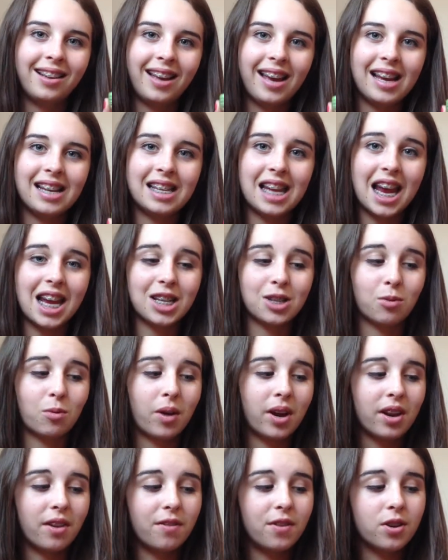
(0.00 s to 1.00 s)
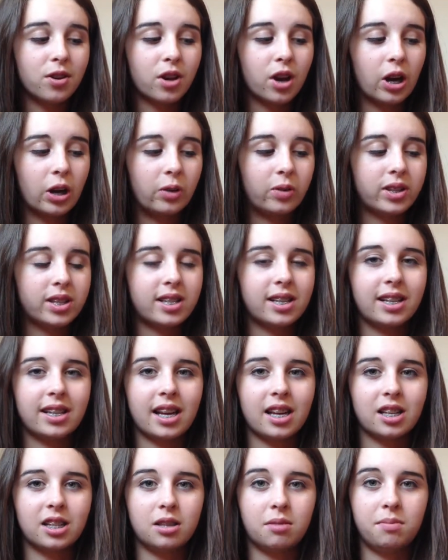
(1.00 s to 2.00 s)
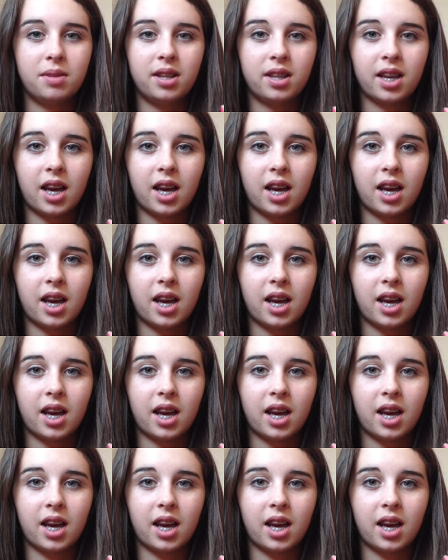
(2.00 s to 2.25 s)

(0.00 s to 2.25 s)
It takes quite a few coats to get it to be the